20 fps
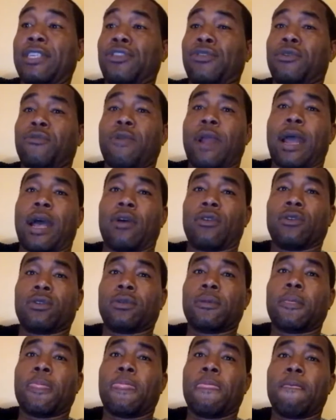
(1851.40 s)
rounds.
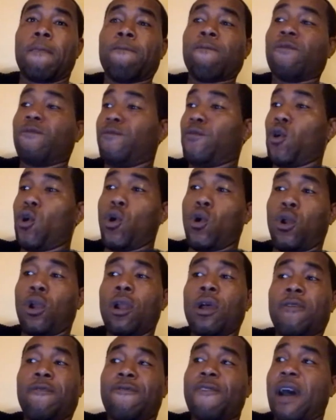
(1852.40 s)
4,
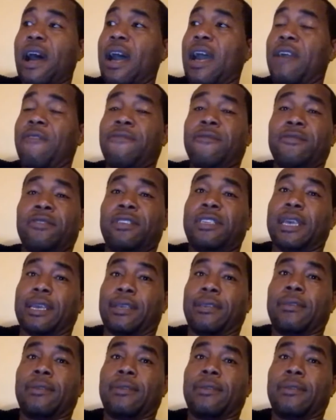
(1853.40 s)
5, 6.